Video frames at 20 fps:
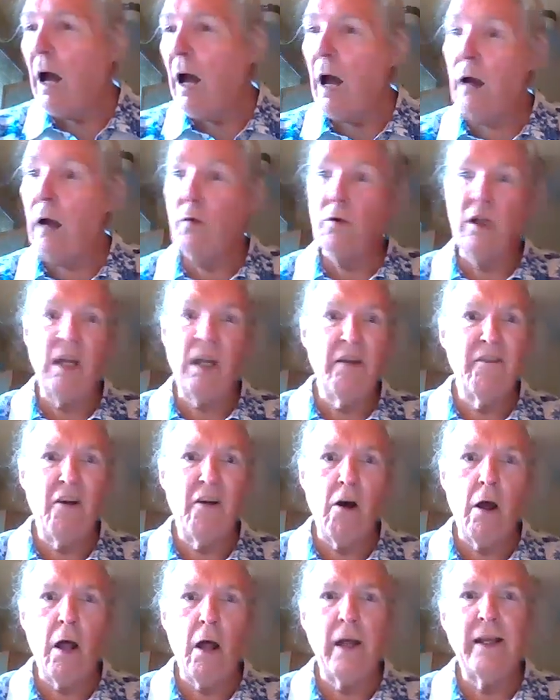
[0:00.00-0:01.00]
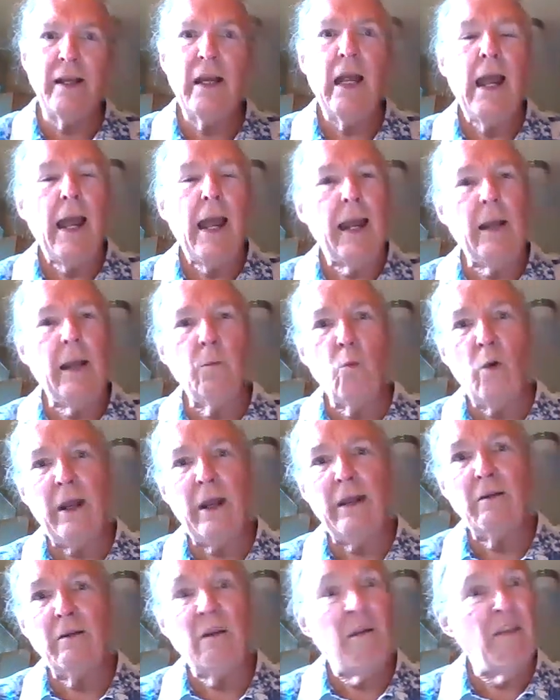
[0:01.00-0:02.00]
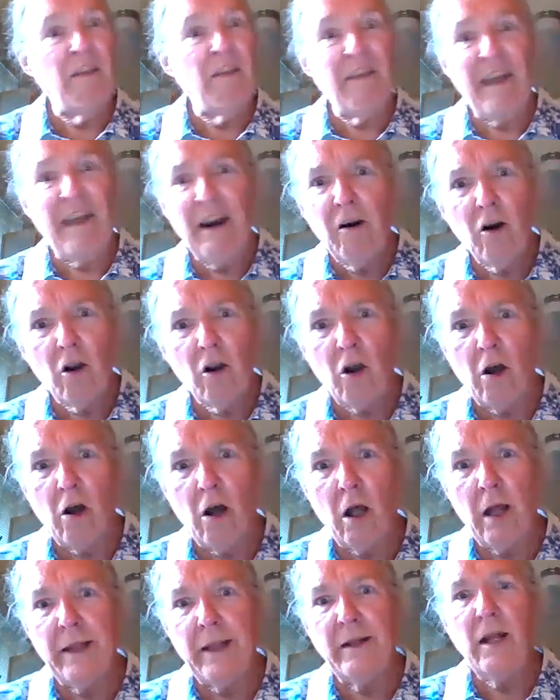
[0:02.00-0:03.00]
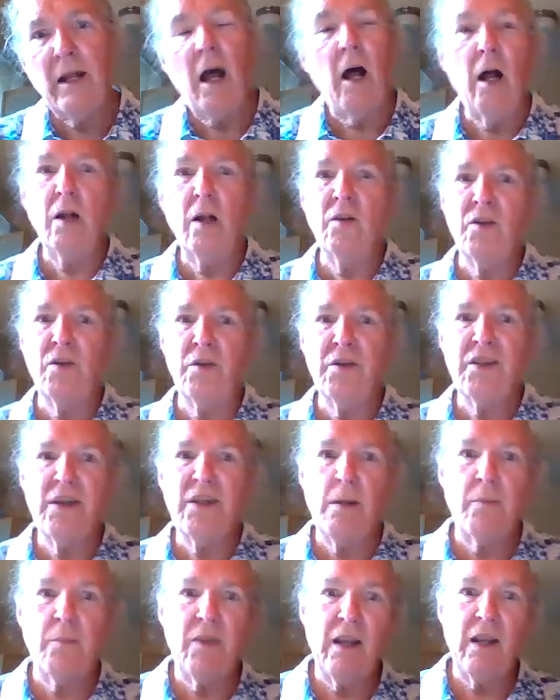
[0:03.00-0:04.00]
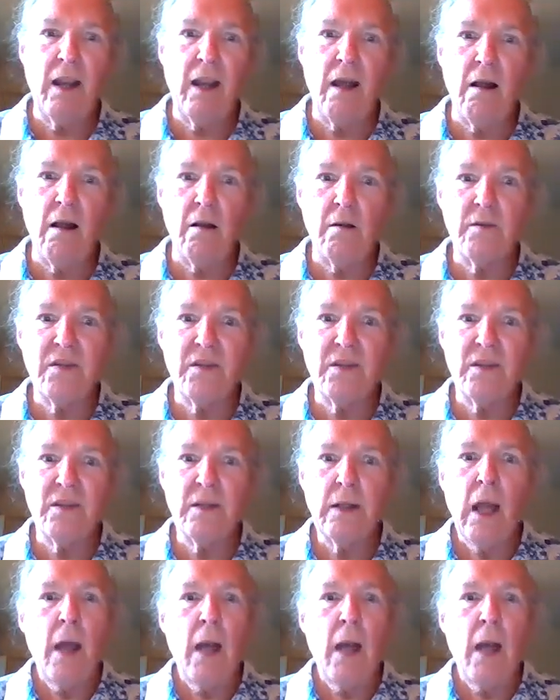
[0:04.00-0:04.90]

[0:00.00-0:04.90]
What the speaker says: I'll live on, and when they're gone, I'll do something else.